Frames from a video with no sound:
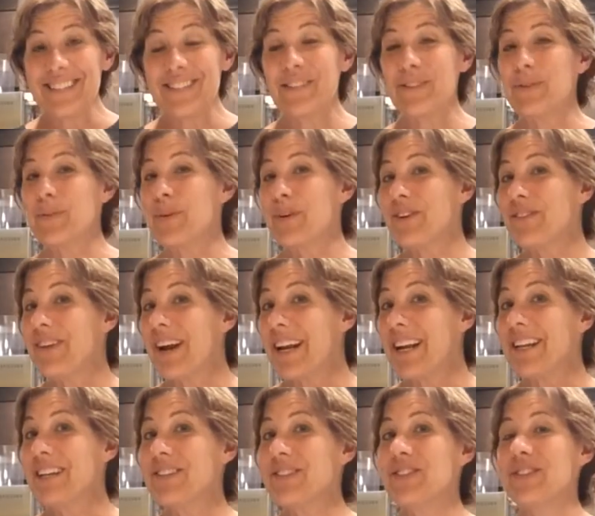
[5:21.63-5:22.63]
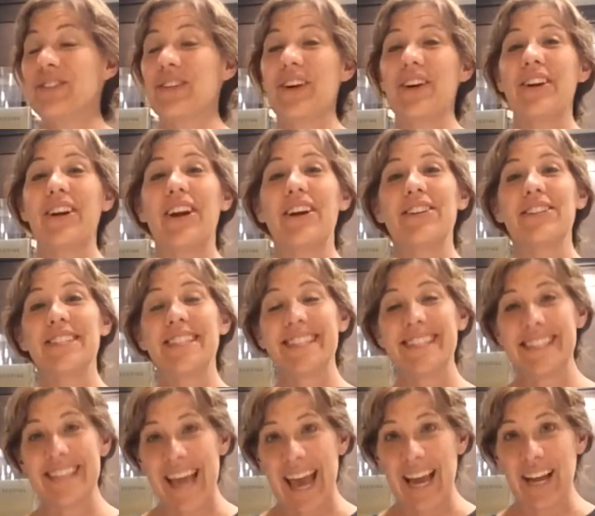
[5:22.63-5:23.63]
so we're ready to start our
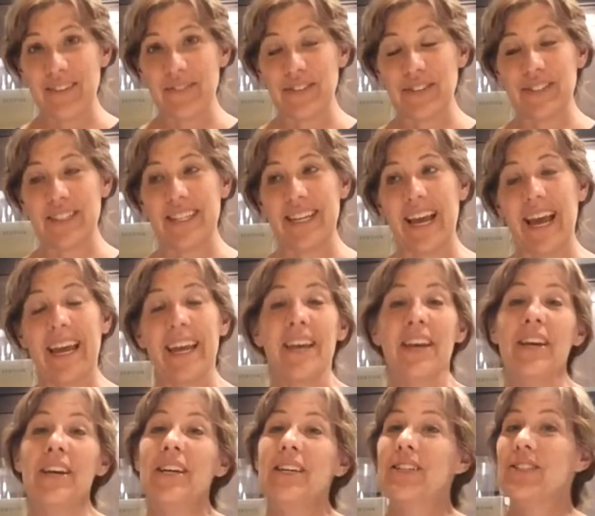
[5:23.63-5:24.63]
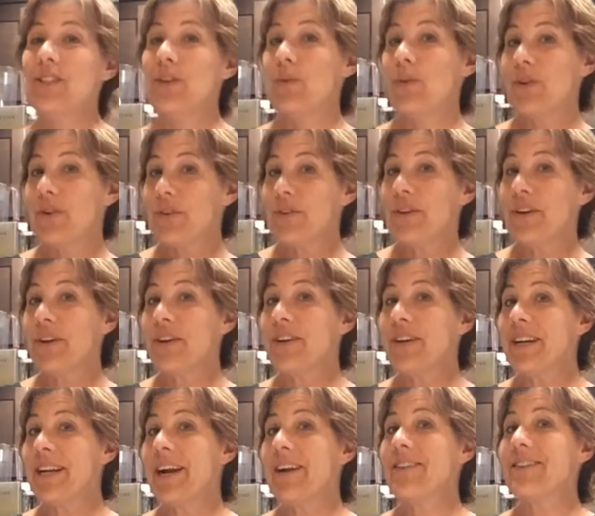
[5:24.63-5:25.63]
snack for today. So earlier
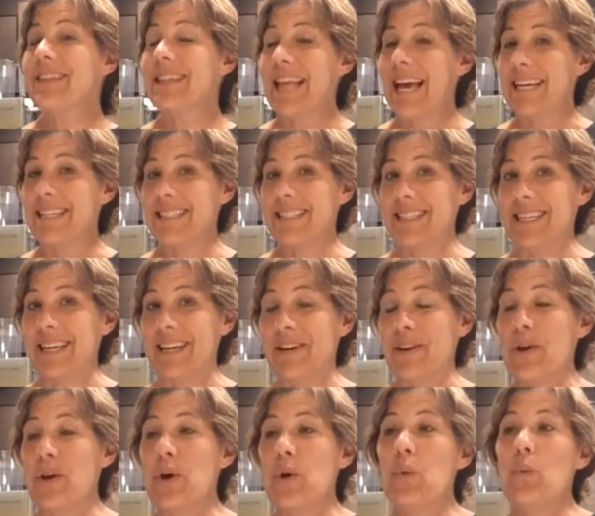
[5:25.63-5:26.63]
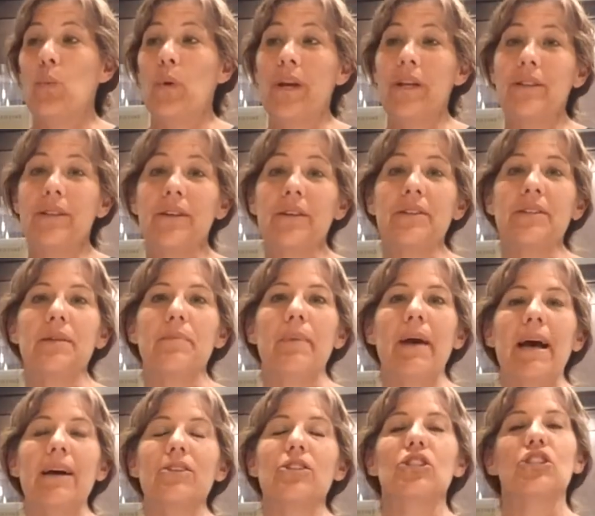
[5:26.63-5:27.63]
in our lesson, we learned
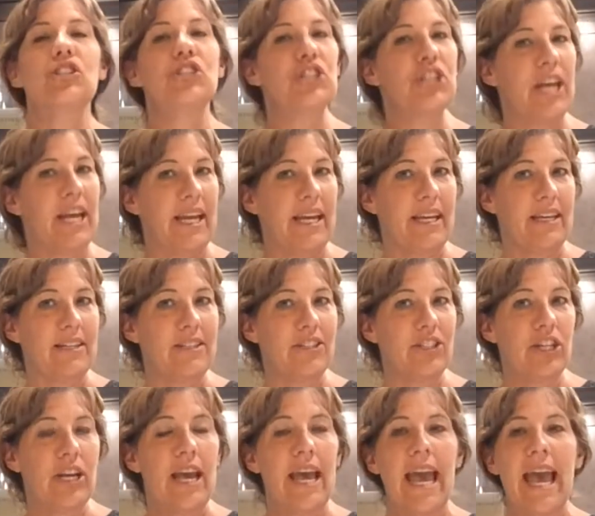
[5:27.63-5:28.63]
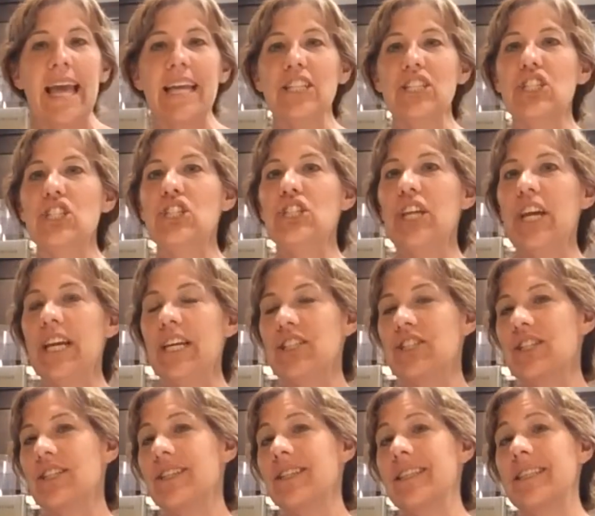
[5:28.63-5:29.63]
about change and
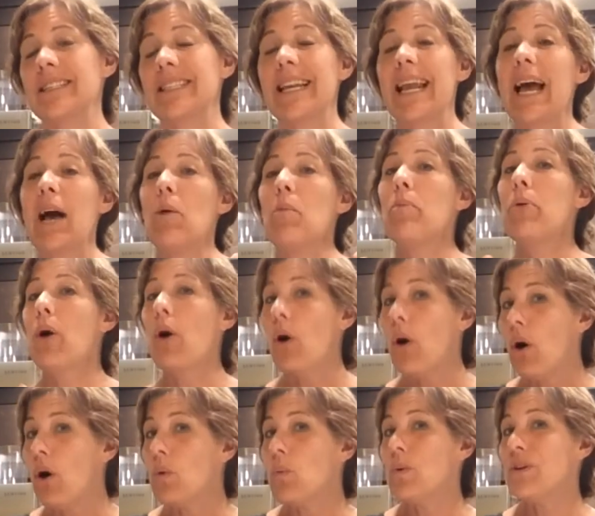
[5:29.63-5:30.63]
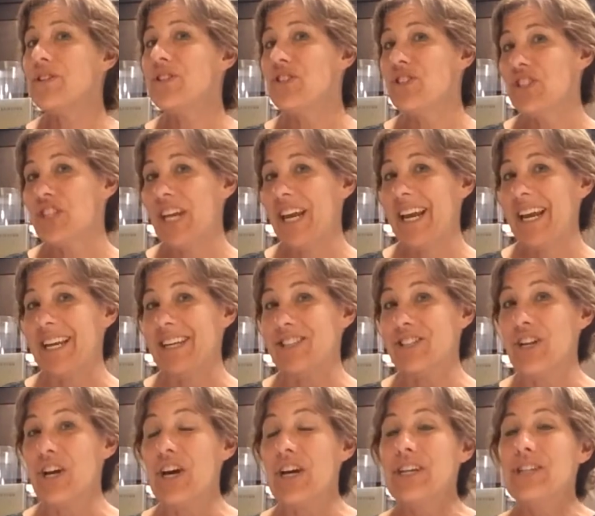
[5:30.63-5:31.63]
changing things and how Paul was
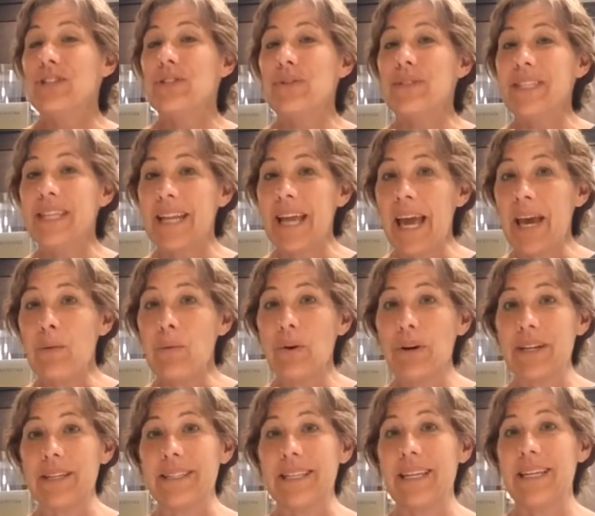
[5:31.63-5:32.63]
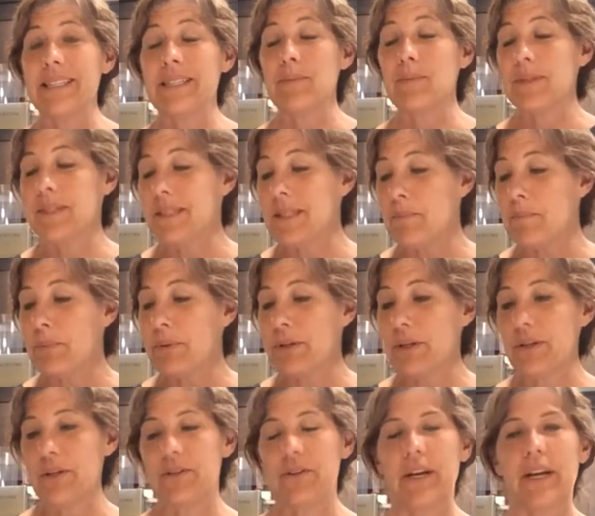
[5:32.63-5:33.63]
changed. So today we're going to take some simple
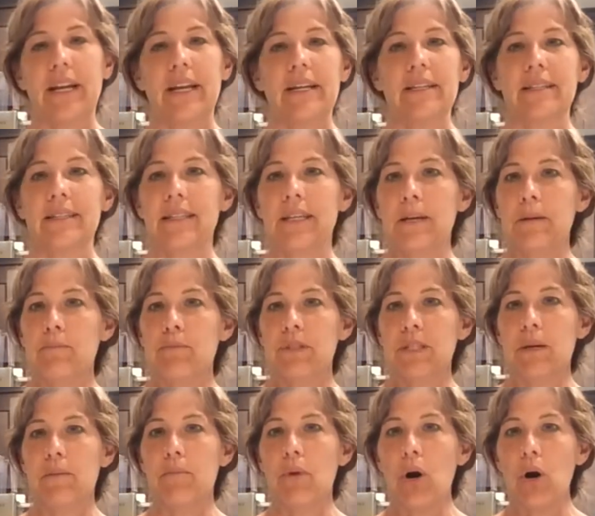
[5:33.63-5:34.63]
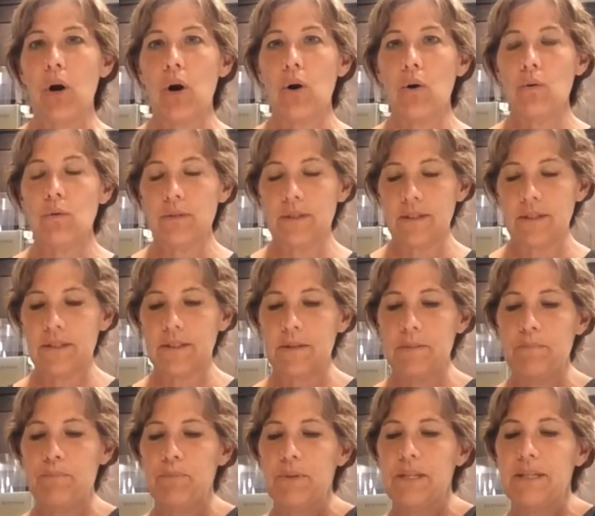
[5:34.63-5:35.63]
ingredients, some oats,
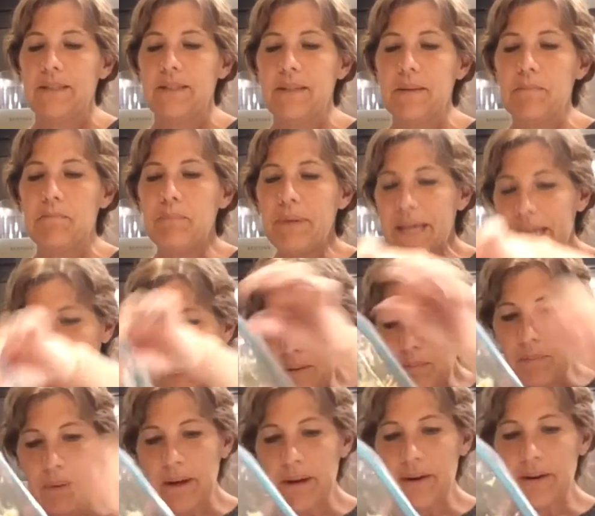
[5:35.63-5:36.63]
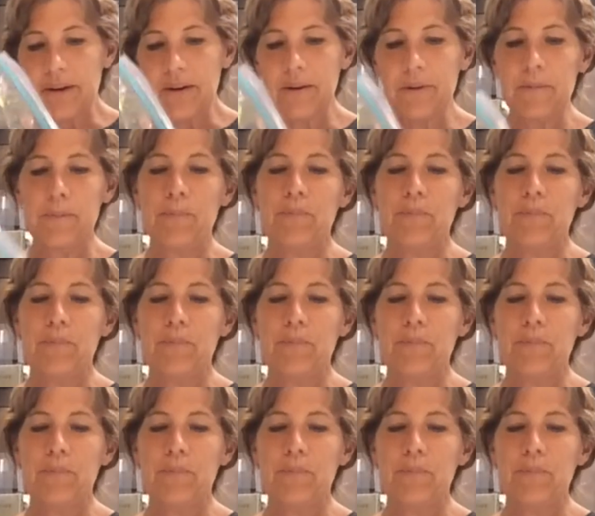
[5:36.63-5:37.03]
some peanut butter,